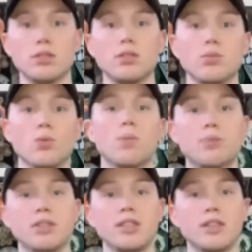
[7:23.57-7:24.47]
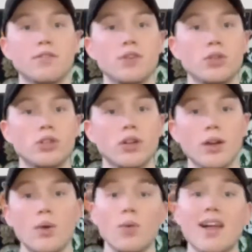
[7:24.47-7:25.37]
will proceed in the future,
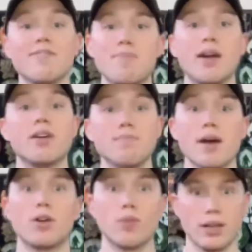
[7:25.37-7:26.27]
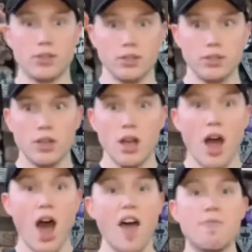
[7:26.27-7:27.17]
will have better and better rentals.
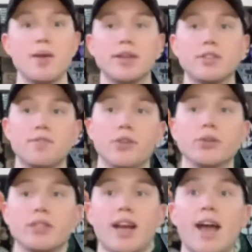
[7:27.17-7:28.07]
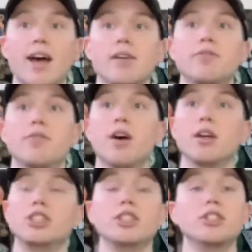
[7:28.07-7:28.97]
I've been to fields that have
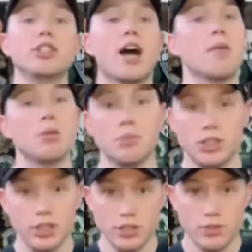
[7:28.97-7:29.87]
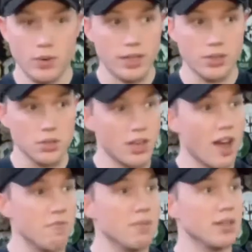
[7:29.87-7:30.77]
G&G combat machines for rentals.
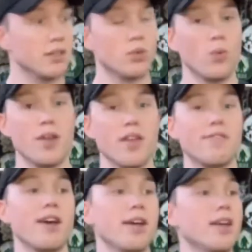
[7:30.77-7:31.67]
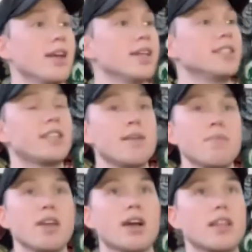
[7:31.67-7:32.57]
I've been to where they've had
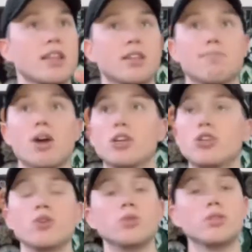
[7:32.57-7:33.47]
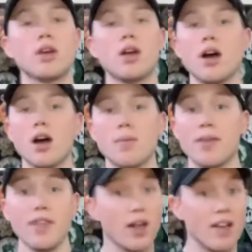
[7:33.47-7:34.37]
Tippmann, I think they're Mark IIs,
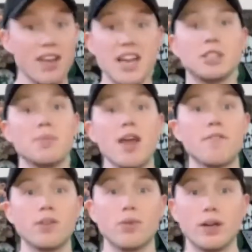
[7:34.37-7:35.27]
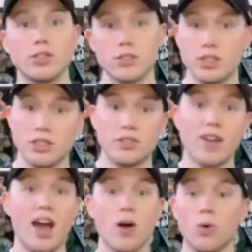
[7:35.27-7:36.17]
and they'll have HBA for the rental just because of
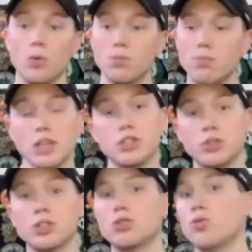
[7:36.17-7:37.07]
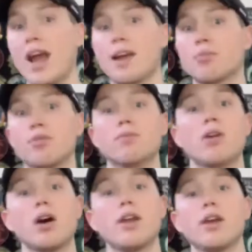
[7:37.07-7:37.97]
how much you can just drag them through the mud